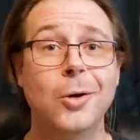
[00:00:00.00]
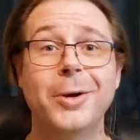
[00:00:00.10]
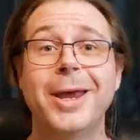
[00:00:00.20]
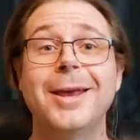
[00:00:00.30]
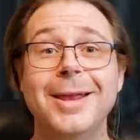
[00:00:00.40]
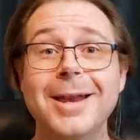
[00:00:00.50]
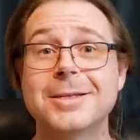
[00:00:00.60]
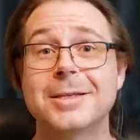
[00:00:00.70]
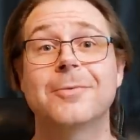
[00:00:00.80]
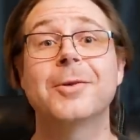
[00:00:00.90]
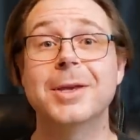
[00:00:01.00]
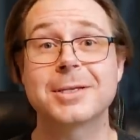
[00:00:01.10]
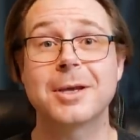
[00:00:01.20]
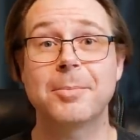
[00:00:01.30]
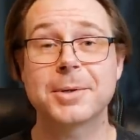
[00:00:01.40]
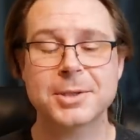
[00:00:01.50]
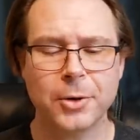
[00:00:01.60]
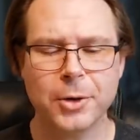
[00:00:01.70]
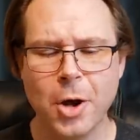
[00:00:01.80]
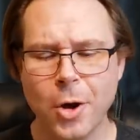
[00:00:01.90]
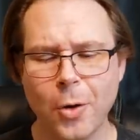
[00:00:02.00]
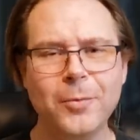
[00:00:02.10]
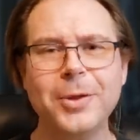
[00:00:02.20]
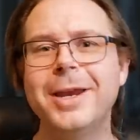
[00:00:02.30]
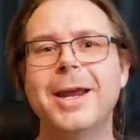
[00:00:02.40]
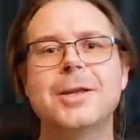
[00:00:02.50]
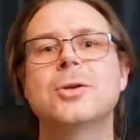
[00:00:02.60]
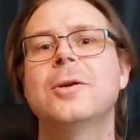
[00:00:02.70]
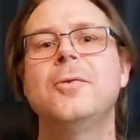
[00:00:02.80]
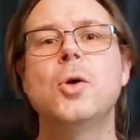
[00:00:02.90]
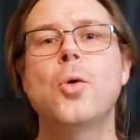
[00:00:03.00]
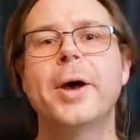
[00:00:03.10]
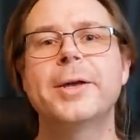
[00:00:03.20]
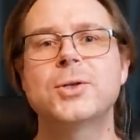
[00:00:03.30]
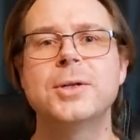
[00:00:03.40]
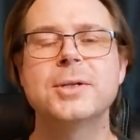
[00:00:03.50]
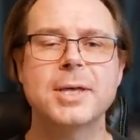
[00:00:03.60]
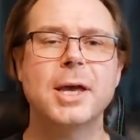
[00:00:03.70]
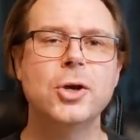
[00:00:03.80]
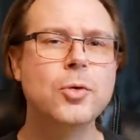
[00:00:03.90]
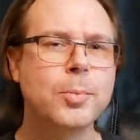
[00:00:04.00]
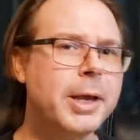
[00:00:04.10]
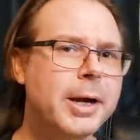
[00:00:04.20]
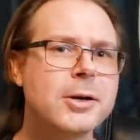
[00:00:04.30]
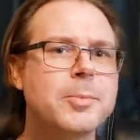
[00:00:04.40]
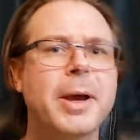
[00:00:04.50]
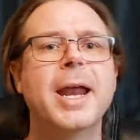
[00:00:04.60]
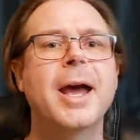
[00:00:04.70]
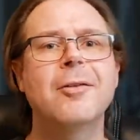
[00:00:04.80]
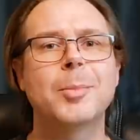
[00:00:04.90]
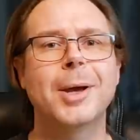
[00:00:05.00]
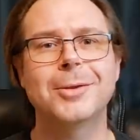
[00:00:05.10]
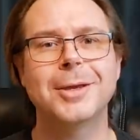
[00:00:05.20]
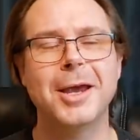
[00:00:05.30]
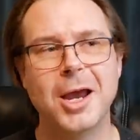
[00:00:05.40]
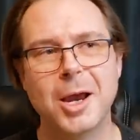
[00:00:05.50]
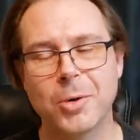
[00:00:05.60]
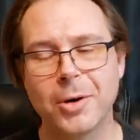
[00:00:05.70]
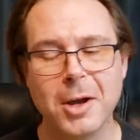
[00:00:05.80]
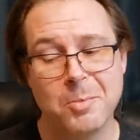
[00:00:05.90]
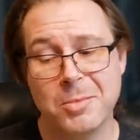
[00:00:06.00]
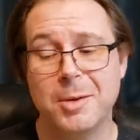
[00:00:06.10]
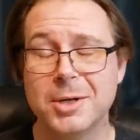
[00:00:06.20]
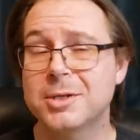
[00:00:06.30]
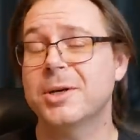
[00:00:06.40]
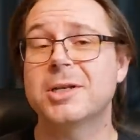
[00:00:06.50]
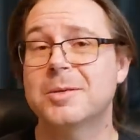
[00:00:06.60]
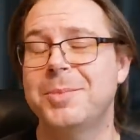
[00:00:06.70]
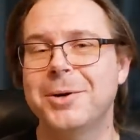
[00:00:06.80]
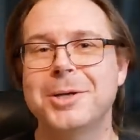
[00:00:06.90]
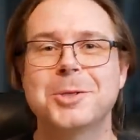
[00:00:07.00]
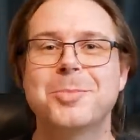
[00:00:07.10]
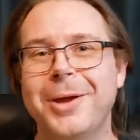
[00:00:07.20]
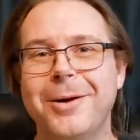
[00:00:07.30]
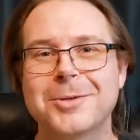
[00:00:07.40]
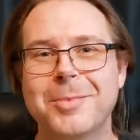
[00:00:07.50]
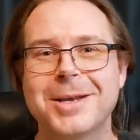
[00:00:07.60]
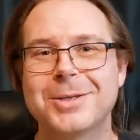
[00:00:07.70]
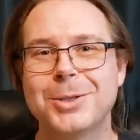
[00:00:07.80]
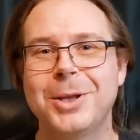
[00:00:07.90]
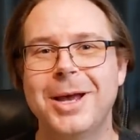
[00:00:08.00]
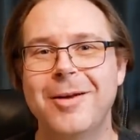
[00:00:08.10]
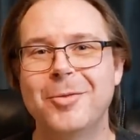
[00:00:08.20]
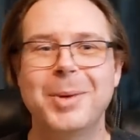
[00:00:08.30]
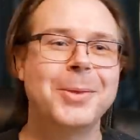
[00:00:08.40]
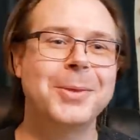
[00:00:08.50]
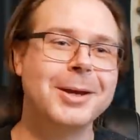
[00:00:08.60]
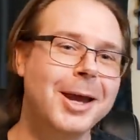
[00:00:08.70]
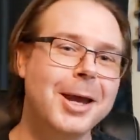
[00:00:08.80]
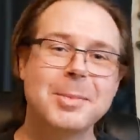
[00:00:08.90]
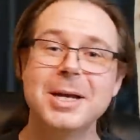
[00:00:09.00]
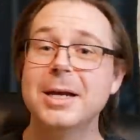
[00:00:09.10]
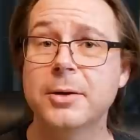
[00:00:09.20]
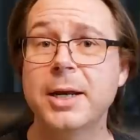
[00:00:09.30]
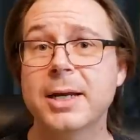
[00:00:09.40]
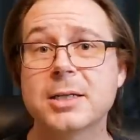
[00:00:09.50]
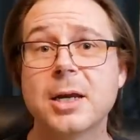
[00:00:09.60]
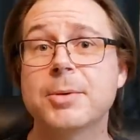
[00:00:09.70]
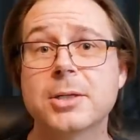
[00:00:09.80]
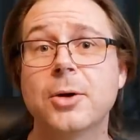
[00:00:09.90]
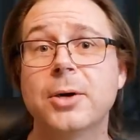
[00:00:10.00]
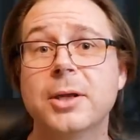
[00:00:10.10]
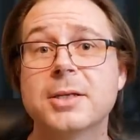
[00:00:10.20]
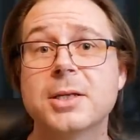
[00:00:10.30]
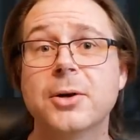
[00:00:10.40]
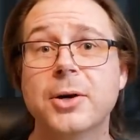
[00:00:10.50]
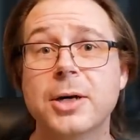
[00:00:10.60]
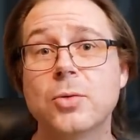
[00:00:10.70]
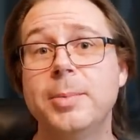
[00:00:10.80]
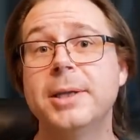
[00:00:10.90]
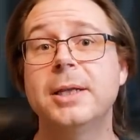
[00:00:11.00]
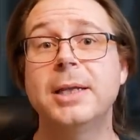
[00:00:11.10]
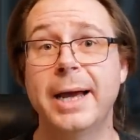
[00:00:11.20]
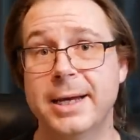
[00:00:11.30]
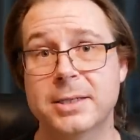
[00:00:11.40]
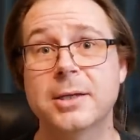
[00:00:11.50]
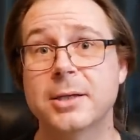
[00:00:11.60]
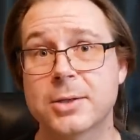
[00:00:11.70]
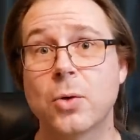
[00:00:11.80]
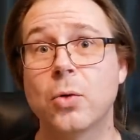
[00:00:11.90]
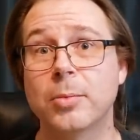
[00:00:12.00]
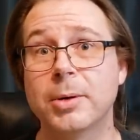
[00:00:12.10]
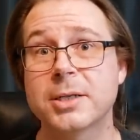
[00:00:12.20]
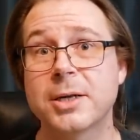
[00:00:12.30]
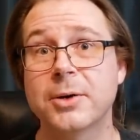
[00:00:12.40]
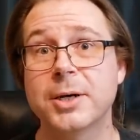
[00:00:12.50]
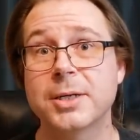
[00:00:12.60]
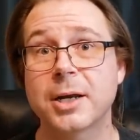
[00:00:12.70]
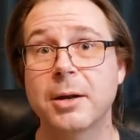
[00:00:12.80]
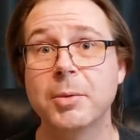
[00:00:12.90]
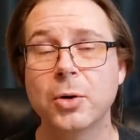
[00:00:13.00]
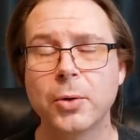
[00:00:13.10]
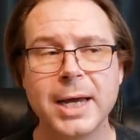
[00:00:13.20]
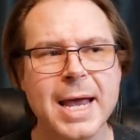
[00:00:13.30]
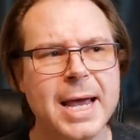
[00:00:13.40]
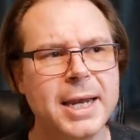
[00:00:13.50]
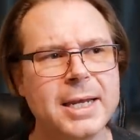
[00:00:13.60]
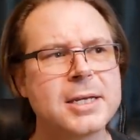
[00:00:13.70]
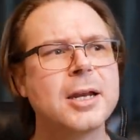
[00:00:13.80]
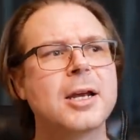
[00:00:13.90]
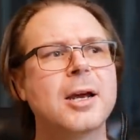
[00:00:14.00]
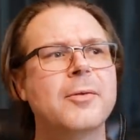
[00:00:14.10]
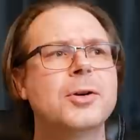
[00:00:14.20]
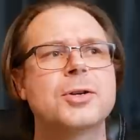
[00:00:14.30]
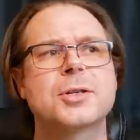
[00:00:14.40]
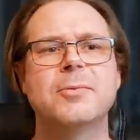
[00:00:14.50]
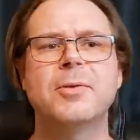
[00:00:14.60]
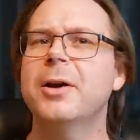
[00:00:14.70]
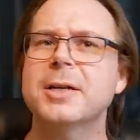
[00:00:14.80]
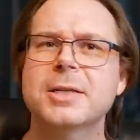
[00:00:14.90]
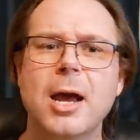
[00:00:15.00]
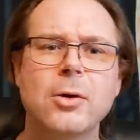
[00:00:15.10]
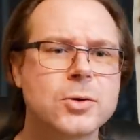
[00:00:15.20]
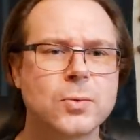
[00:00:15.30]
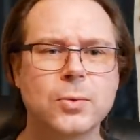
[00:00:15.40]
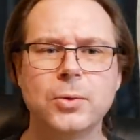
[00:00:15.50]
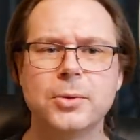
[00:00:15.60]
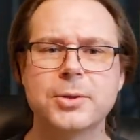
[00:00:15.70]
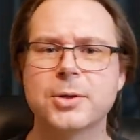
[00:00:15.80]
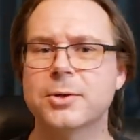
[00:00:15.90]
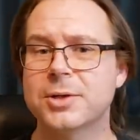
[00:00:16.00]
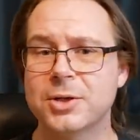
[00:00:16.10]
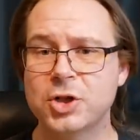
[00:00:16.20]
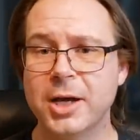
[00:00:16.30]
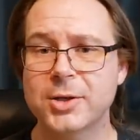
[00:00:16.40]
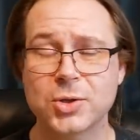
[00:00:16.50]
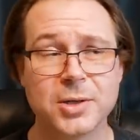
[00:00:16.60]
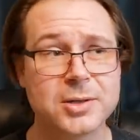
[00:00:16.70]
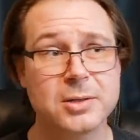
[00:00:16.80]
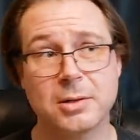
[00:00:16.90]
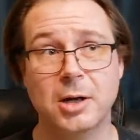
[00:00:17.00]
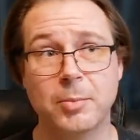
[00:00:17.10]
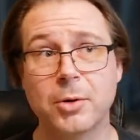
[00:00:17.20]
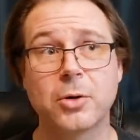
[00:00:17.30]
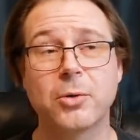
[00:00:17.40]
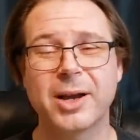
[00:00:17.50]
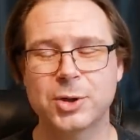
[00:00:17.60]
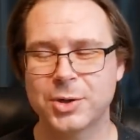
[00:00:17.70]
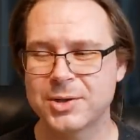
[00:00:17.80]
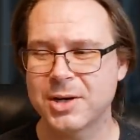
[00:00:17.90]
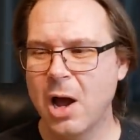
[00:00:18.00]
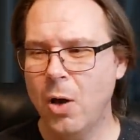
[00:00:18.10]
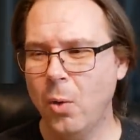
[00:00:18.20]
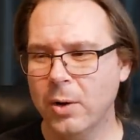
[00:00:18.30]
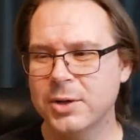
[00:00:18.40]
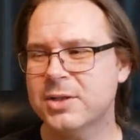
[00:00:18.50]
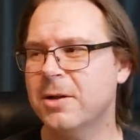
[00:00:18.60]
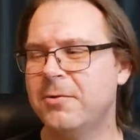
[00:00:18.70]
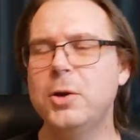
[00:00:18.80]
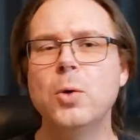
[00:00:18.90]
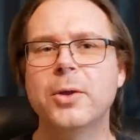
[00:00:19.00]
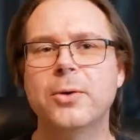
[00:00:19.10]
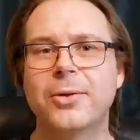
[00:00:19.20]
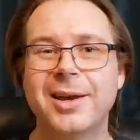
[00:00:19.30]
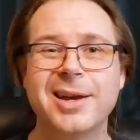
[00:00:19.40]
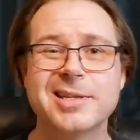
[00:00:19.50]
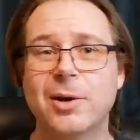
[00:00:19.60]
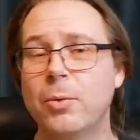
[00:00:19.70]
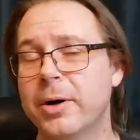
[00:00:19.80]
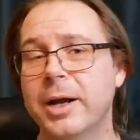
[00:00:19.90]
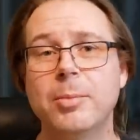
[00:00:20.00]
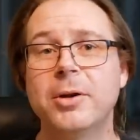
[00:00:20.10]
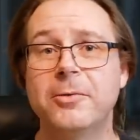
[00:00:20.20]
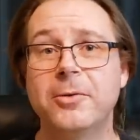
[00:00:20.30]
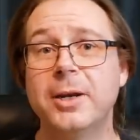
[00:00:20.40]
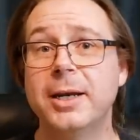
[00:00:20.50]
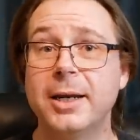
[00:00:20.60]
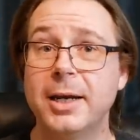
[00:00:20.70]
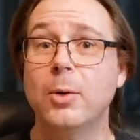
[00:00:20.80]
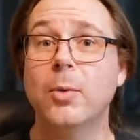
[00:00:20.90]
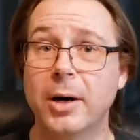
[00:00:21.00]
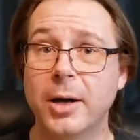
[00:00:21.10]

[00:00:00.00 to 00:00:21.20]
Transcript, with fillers: Okay, that is it for this episode. Hopefully it answered a few questions that new players might have about the game, or maybe some experienced players might still have about the game. The next episode in this series will be the last in this core book series that I'm doing, and it's going to cover just some various house rules or suggestions, a couple corrections, or just a few other things that weren't able to fit in anywhere